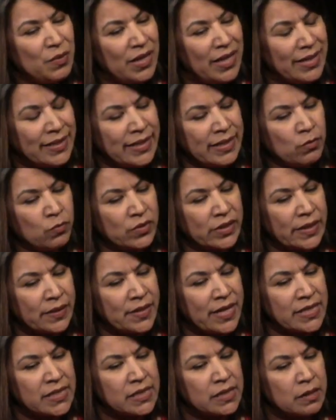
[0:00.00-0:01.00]
Well, I think really
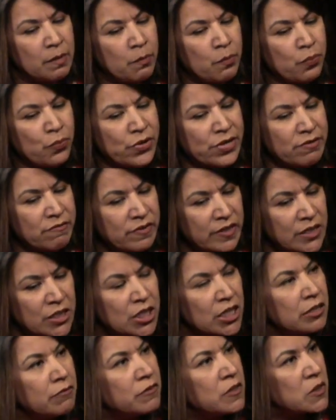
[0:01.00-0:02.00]
that's the
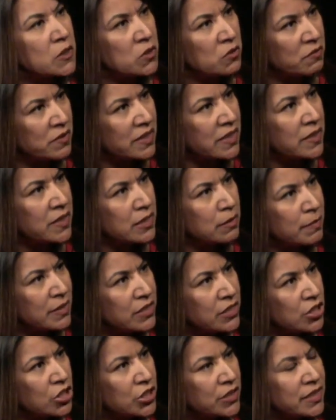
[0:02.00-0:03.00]
privilege of serving in this
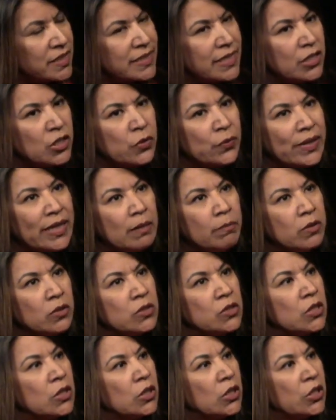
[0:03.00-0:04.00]
position, is that you're able
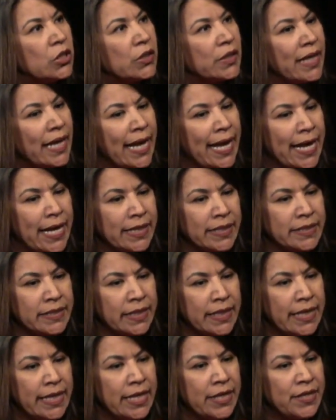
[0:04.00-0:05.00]
to look at
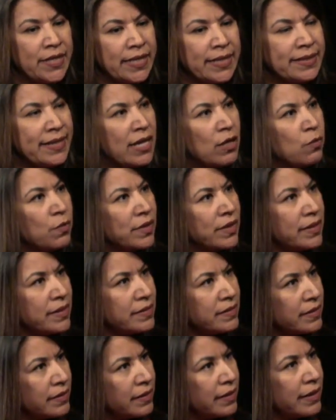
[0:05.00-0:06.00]
the
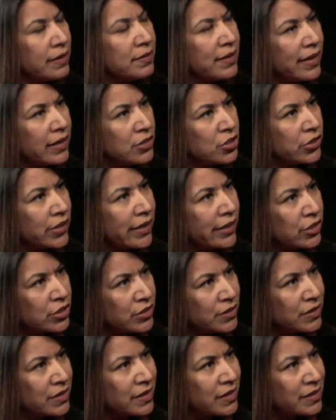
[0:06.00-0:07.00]
inequities in the
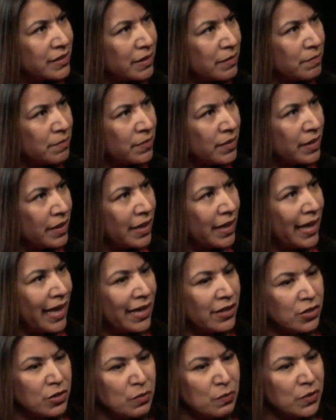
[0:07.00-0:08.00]
education system,
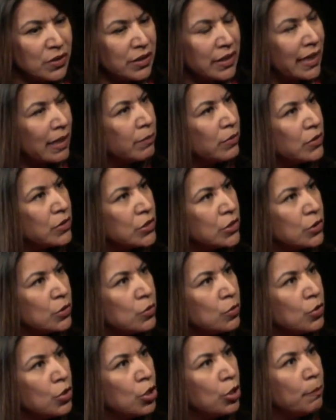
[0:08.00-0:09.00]
and you're really able
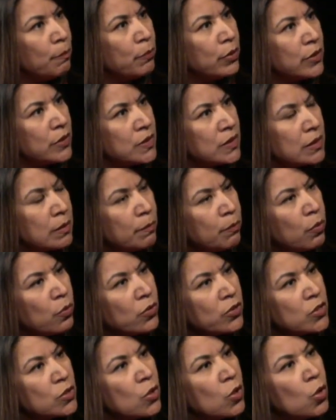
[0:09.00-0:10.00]
to put
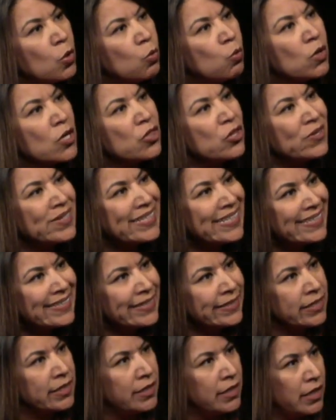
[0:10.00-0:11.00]
supports where they're
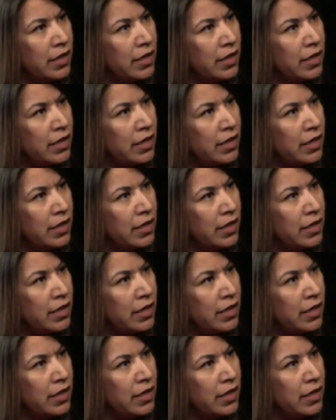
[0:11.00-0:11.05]
needed.